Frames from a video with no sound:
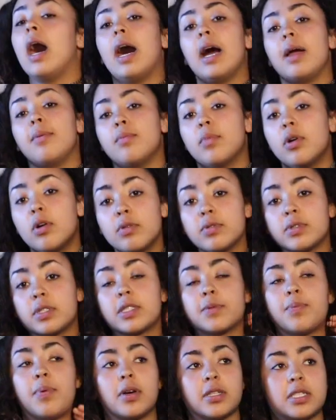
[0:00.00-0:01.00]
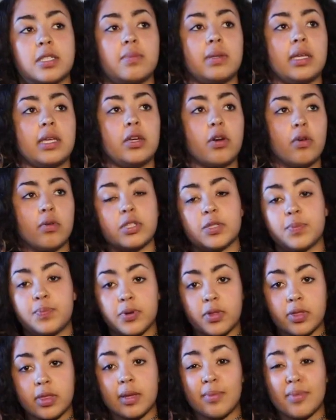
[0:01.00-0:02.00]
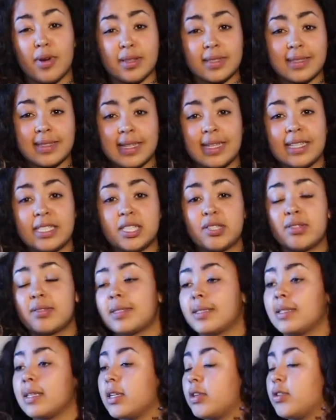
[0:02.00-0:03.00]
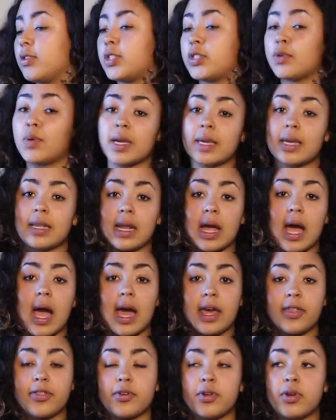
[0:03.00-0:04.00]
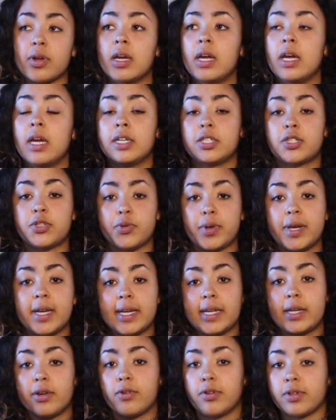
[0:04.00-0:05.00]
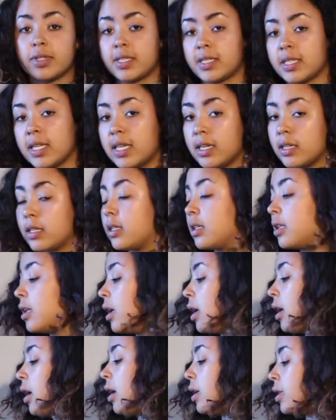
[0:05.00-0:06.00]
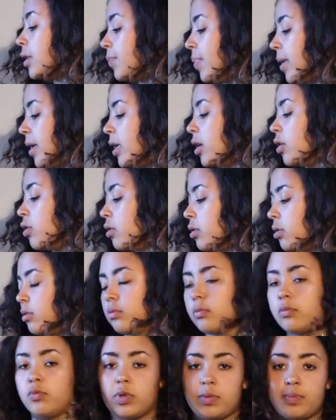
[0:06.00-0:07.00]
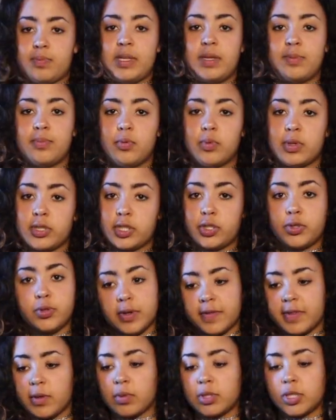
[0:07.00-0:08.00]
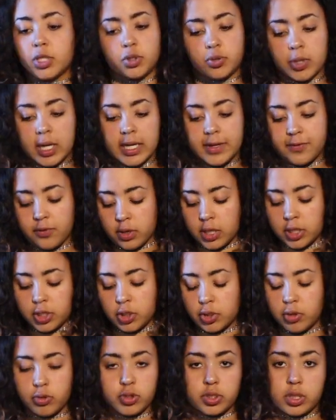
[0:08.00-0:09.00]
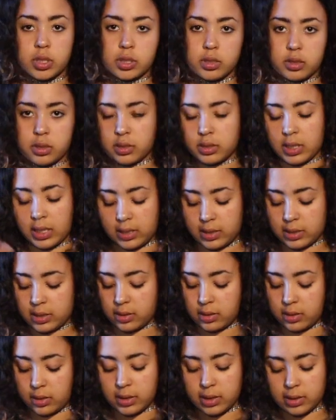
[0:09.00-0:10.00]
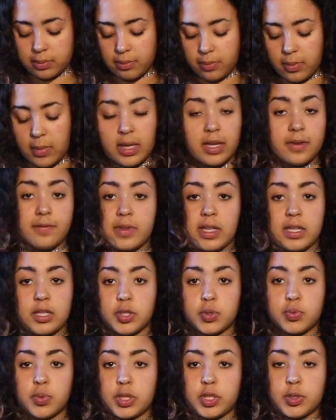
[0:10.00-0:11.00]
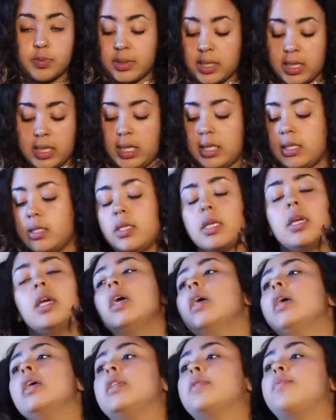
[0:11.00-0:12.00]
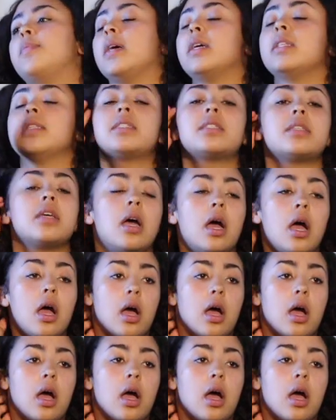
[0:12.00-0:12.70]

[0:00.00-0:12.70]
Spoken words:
I'm most possibly going to put them on t-shirt slayers, so I can either trade or sell, depending on what people want to do. If they want to trade for the shirt, or just like if they just want to buy it. It depends.